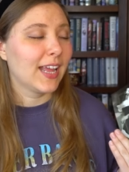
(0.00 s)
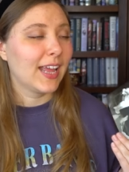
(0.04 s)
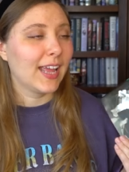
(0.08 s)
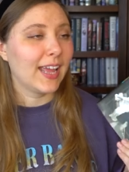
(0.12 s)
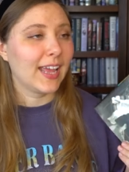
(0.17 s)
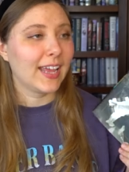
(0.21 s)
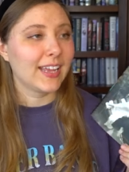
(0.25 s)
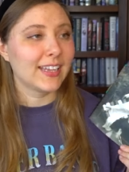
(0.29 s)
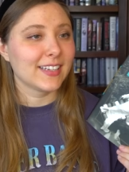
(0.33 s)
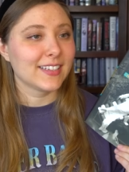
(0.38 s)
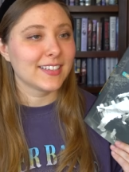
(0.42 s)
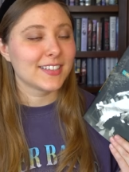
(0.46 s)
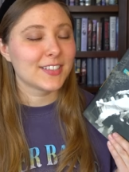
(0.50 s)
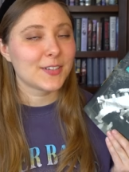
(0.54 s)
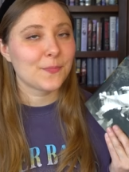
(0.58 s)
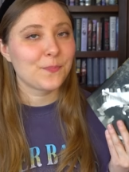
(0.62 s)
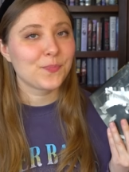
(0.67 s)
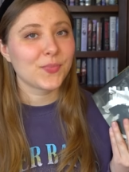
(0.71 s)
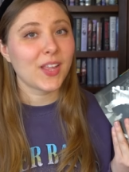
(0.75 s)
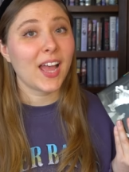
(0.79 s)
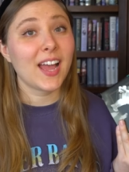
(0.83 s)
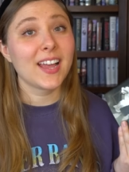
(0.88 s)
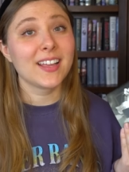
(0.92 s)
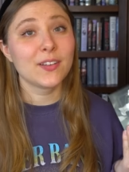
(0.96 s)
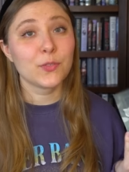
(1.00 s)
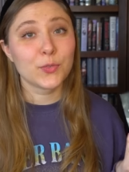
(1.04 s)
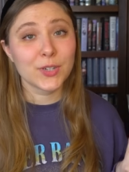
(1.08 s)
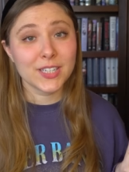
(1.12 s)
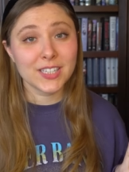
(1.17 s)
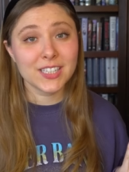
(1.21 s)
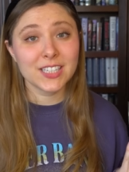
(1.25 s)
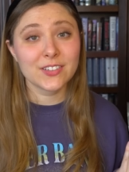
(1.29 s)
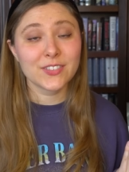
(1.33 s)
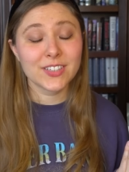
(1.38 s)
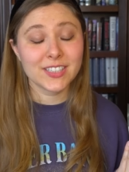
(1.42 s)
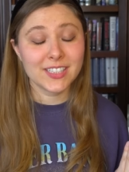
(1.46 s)
And I
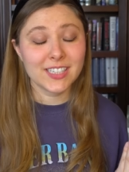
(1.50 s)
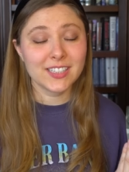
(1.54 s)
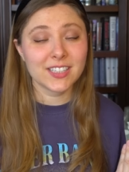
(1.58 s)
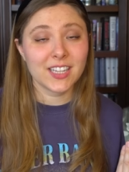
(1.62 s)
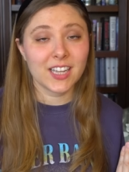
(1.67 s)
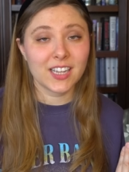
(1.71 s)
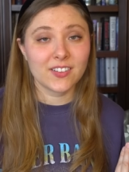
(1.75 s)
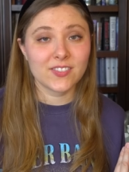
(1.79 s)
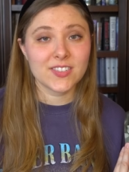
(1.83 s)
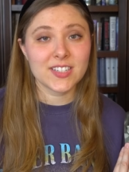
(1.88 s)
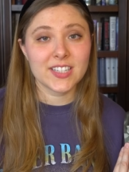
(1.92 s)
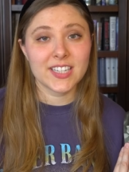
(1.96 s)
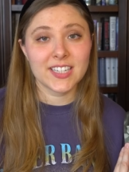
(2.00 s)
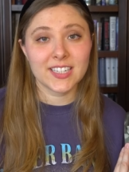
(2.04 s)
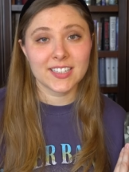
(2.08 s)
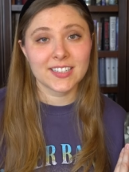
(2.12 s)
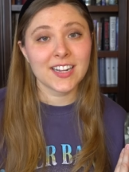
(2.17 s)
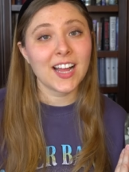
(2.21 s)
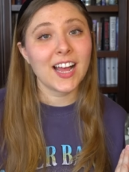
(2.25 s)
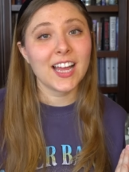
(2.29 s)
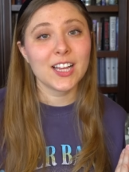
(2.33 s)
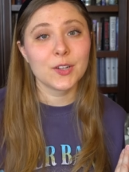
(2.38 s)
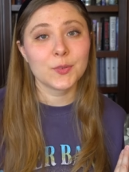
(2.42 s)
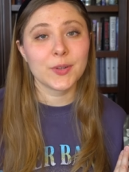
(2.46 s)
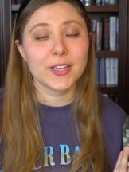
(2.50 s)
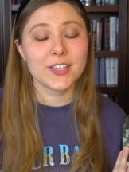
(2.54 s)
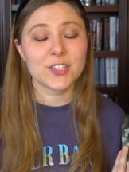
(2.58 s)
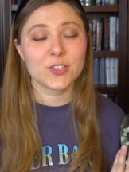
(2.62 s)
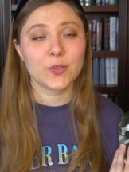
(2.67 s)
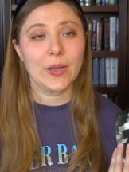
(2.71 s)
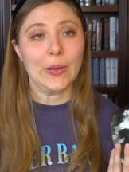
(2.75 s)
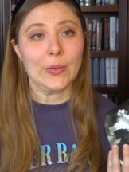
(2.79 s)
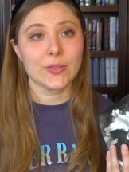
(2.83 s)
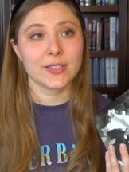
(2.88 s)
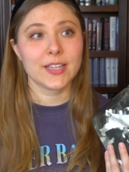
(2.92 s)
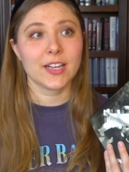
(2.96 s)
really, really loved Lincoln Highway,
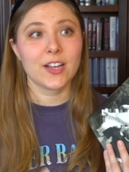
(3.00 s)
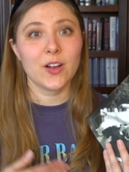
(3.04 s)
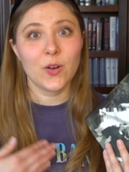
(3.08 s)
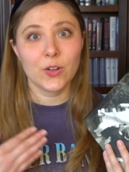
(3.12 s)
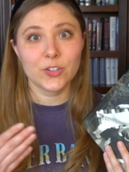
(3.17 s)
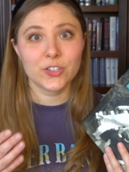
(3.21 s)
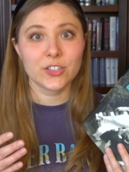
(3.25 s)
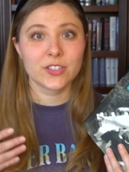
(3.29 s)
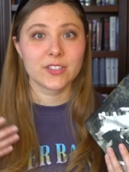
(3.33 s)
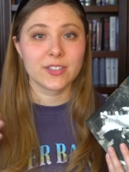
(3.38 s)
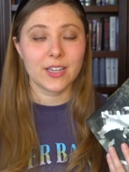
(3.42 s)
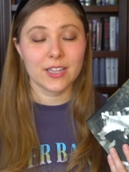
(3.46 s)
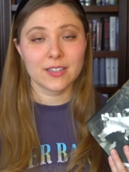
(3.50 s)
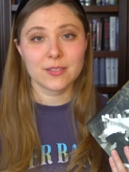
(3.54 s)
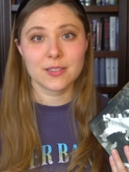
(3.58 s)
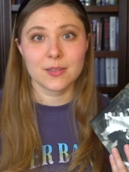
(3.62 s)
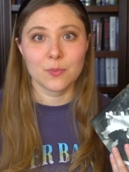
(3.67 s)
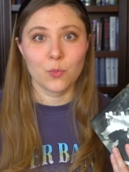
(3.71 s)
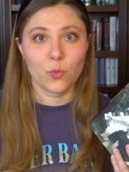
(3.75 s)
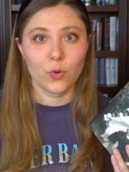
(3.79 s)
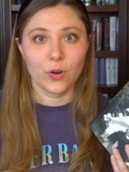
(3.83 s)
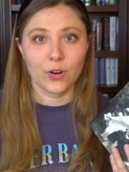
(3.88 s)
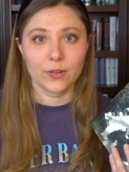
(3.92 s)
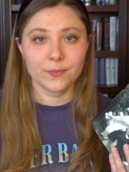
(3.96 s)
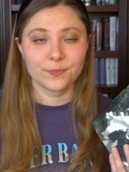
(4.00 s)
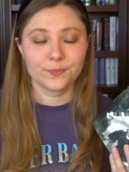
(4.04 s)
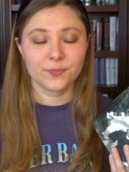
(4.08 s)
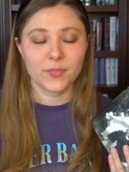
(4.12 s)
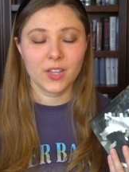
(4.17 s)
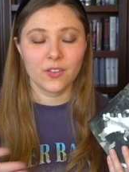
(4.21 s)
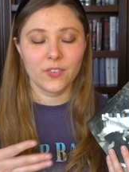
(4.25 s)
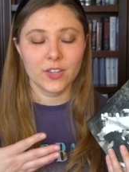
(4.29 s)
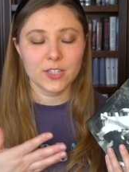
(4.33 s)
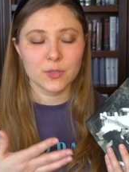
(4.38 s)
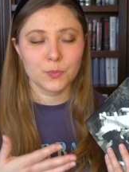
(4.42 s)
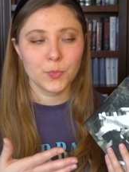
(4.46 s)
so I was like, oh, I'll just get some more
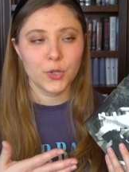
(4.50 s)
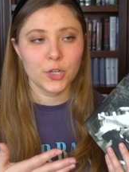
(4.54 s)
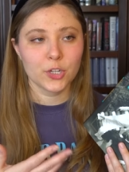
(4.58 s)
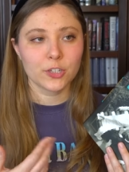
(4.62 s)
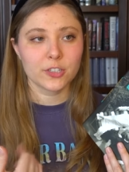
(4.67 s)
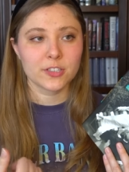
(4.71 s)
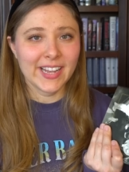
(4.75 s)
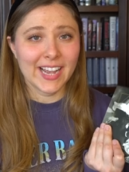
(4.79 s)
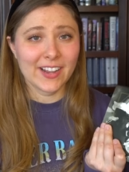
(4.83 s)
of his books.